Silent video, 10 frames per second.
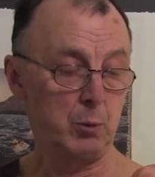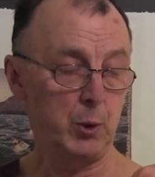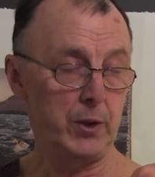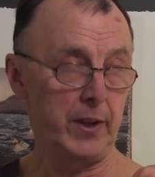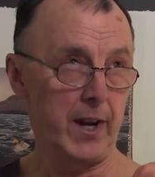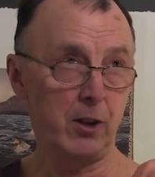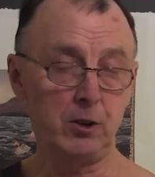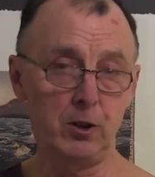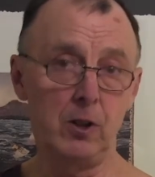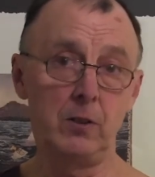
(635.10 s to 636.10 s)
put
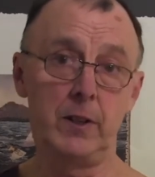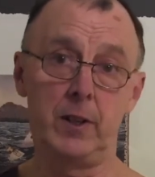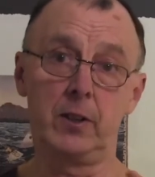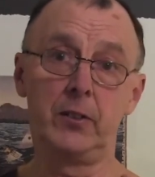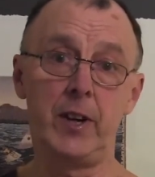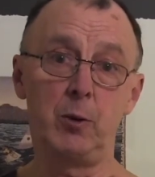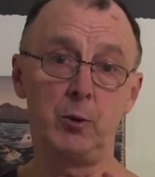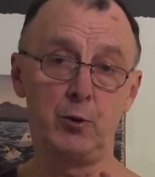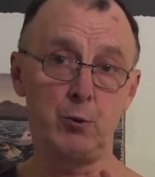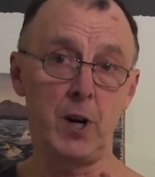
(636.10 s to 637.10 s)
alcohol on it because that
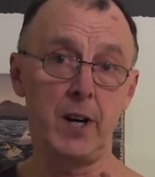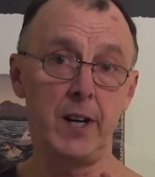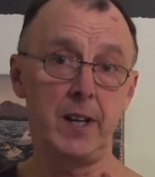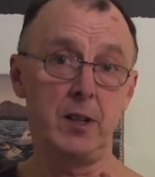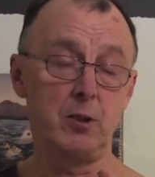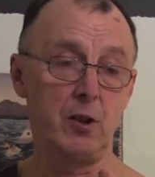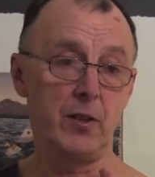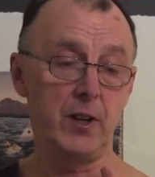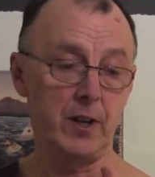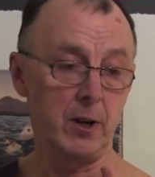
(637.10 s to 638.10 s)
would dry
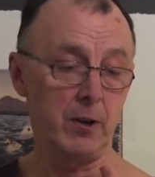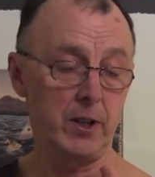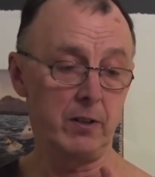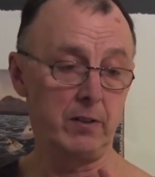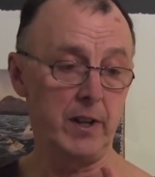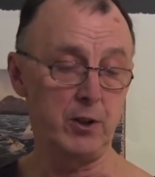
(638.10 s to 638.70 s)
the area,